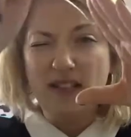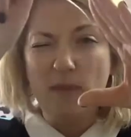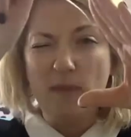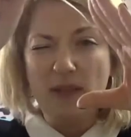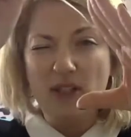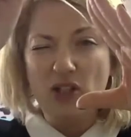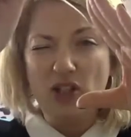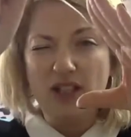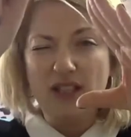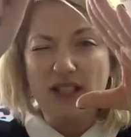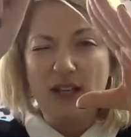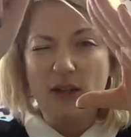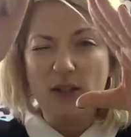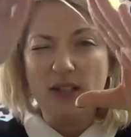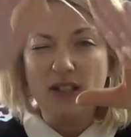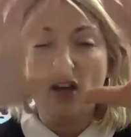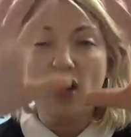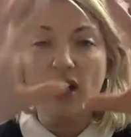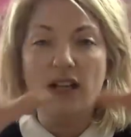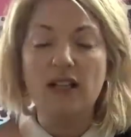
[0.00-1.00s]
can be just
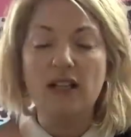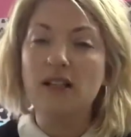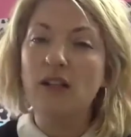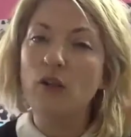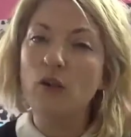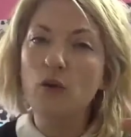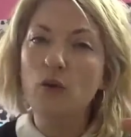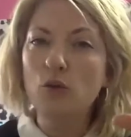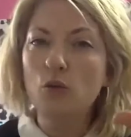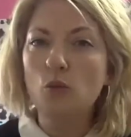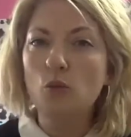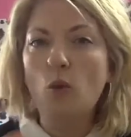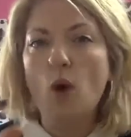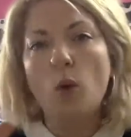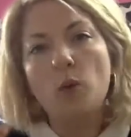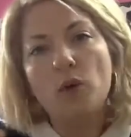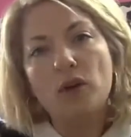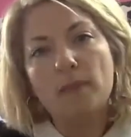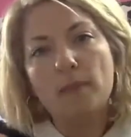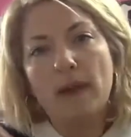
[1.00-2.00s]
outside. And it's like, oh,
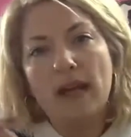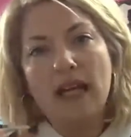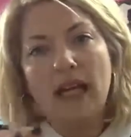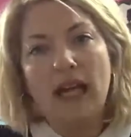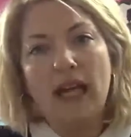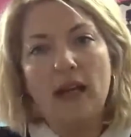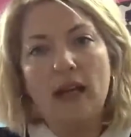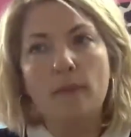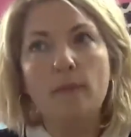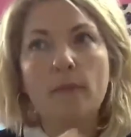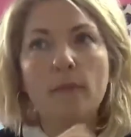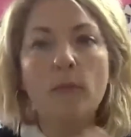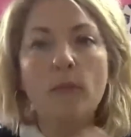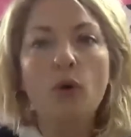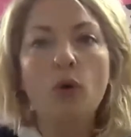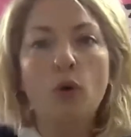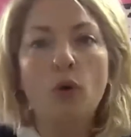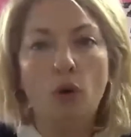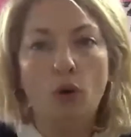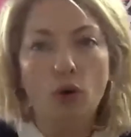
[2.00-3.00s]
what would make it
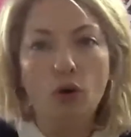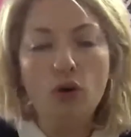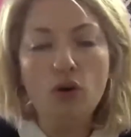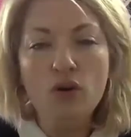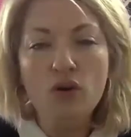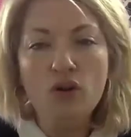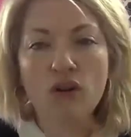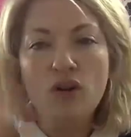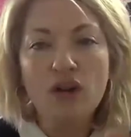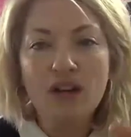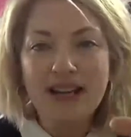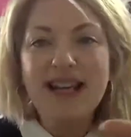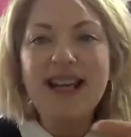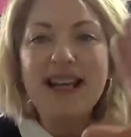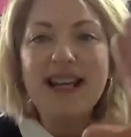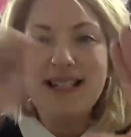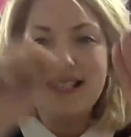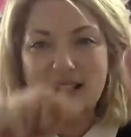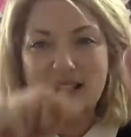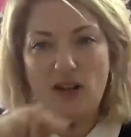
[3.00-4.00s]
more
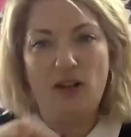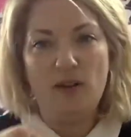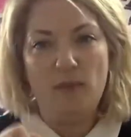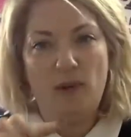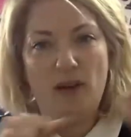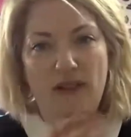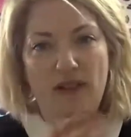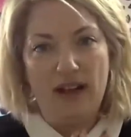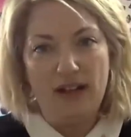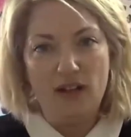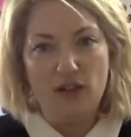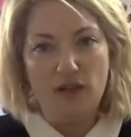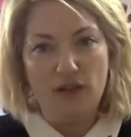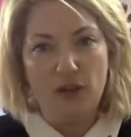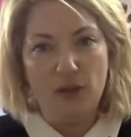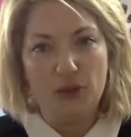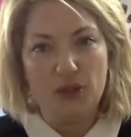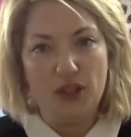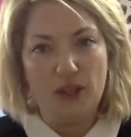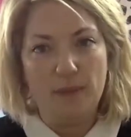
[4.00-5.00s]
inside my value
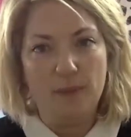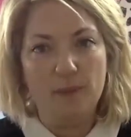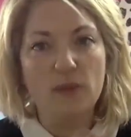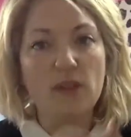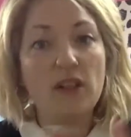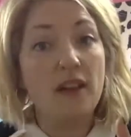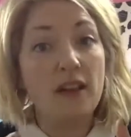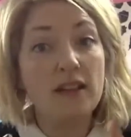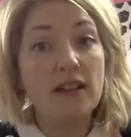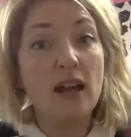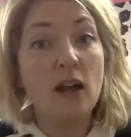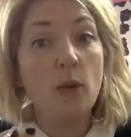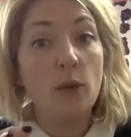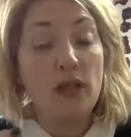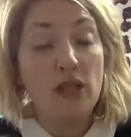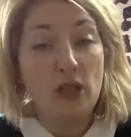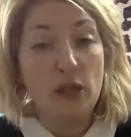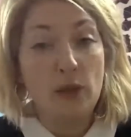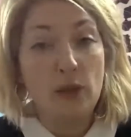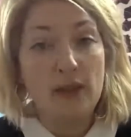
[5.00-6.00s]
filter? So that's how we
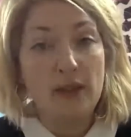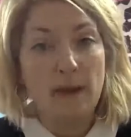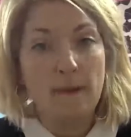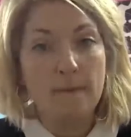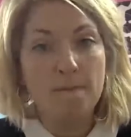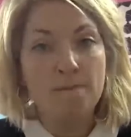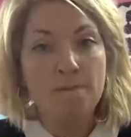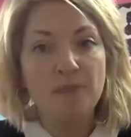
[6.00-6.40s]
use it.